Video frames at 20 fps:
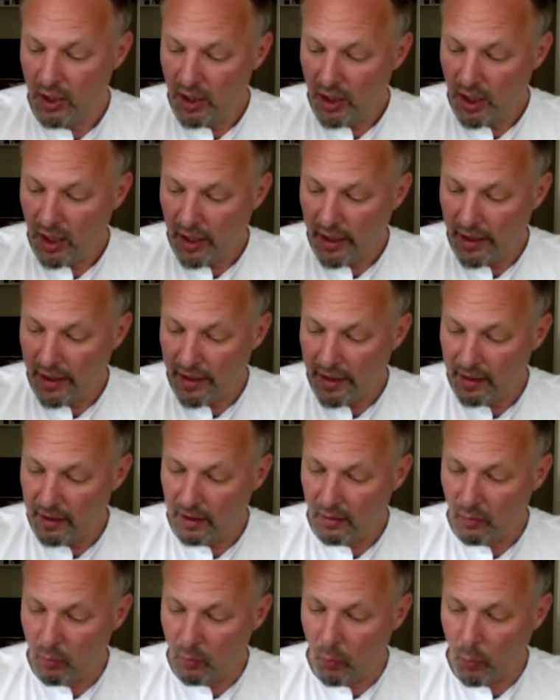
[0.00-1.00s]
I
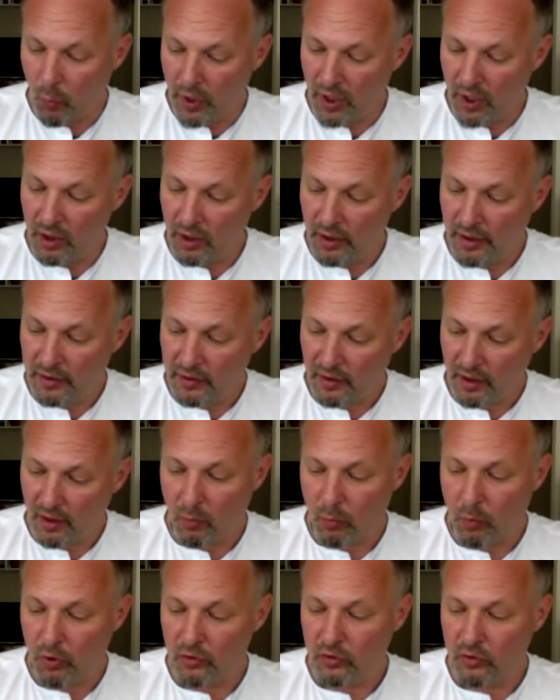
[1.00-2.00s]
will and I
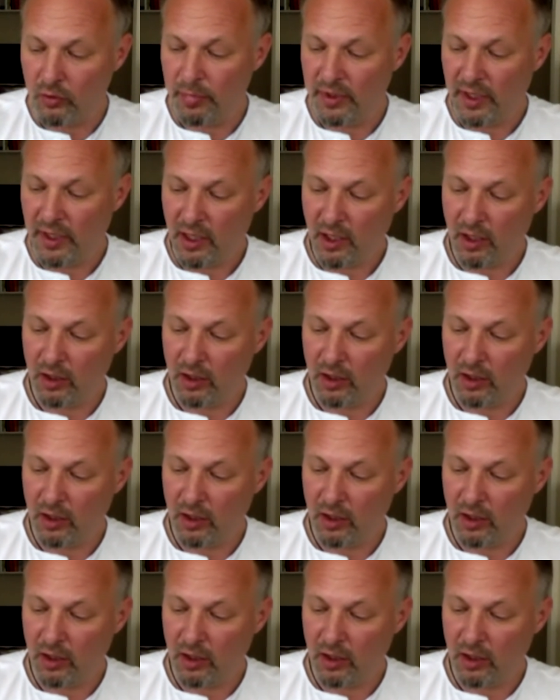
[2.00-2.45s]
want to be held